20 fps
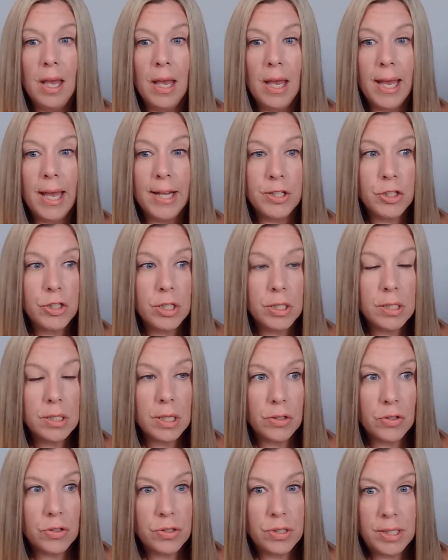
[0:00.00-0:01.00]
It's just
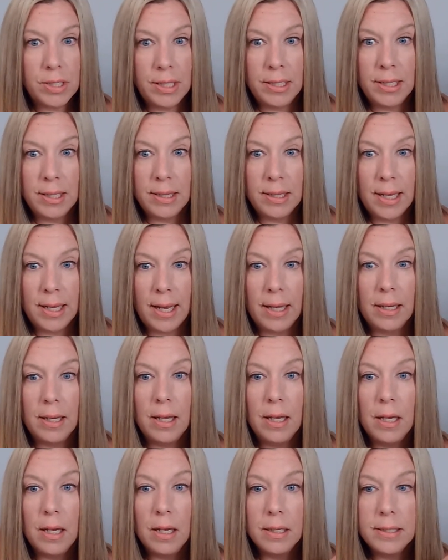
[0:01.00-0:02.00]
understanding that
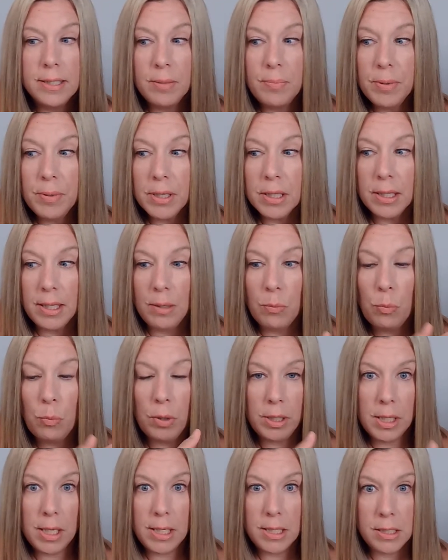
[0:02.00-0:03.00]
typically
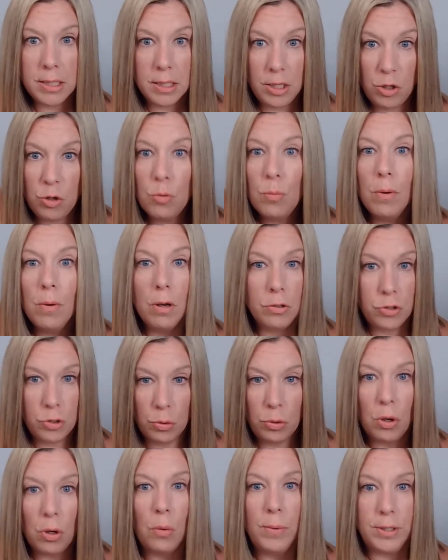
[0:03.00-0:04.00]
you
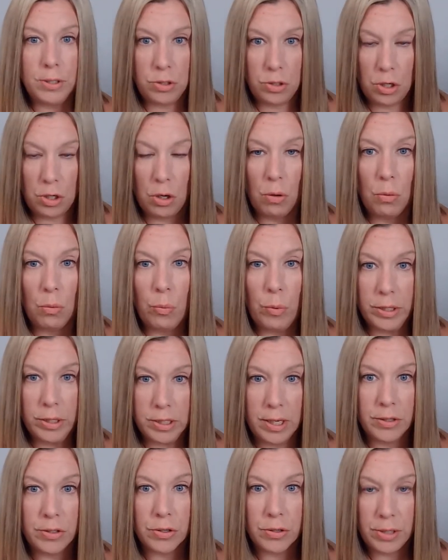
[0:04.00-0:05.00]
don't always know what's
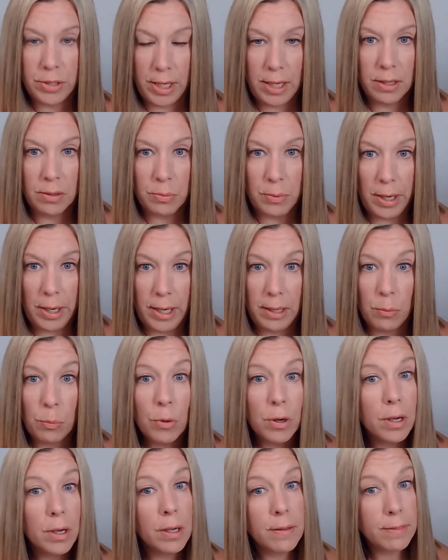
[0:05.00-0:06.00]
underneath, right?
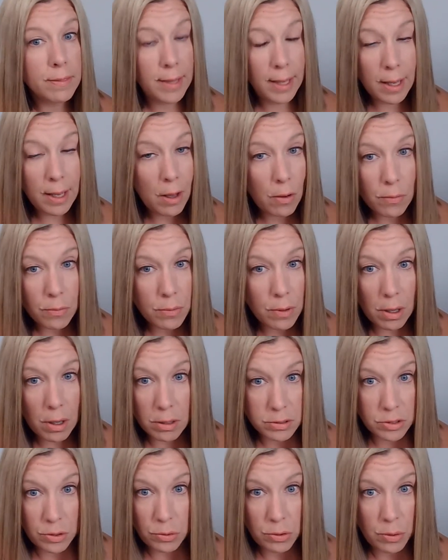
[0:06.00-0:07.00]
Where they all
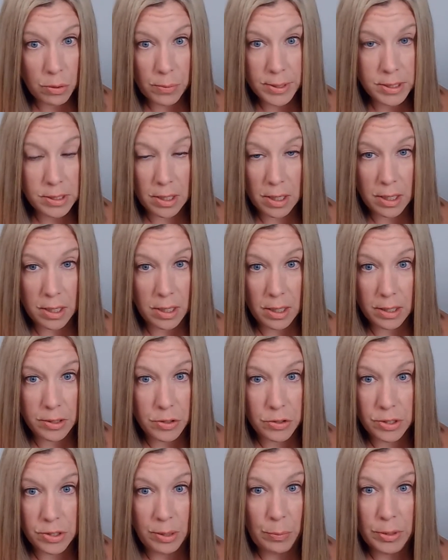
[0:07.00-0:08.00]
don't always
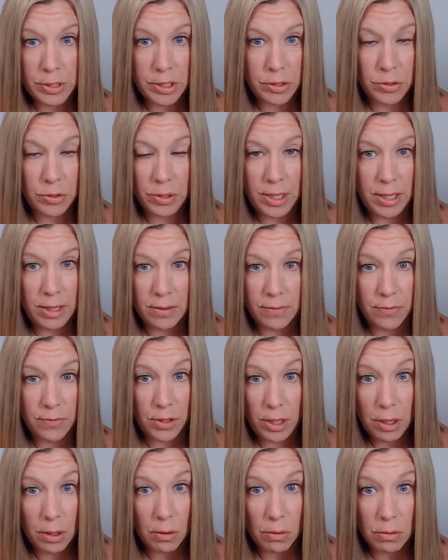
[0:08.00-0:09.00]
understand what's underneath for
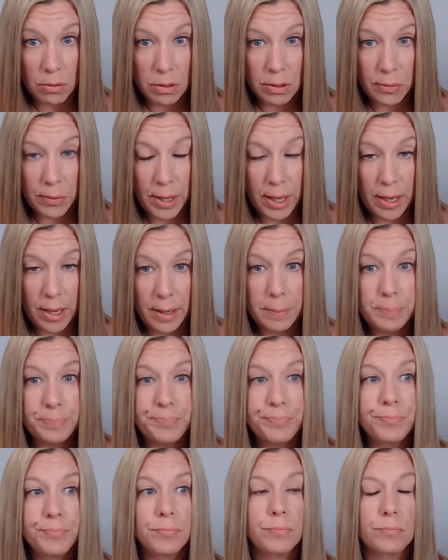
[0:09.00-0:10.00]
you, okay?
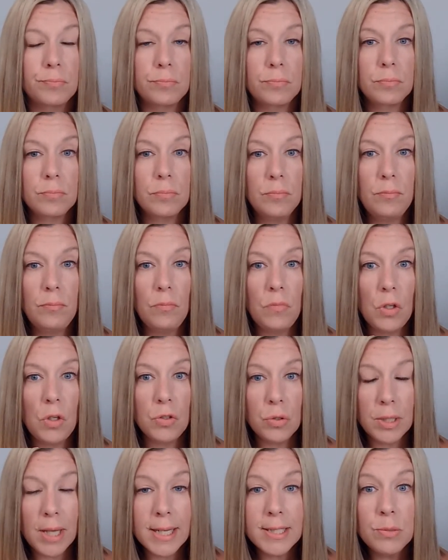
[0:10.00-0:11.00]

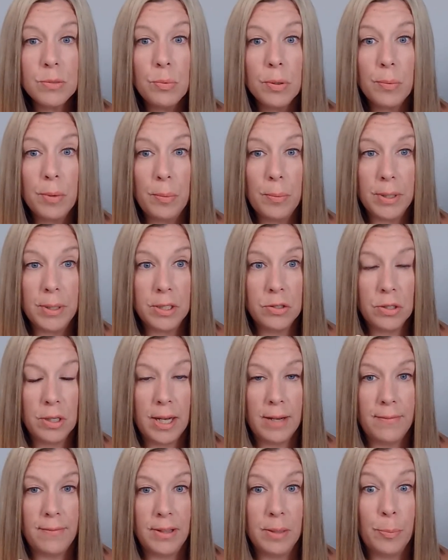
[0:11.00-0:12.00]
So that's where we want to start
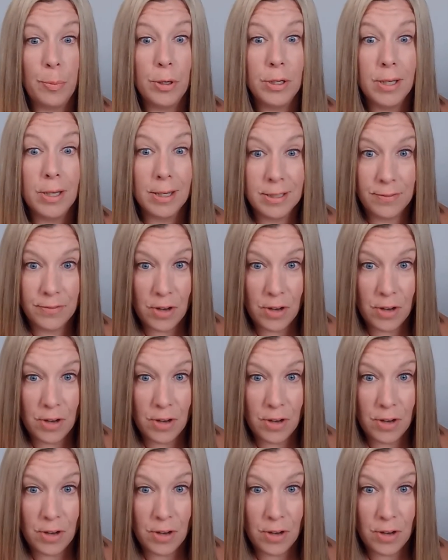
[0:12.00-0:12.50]
having the productive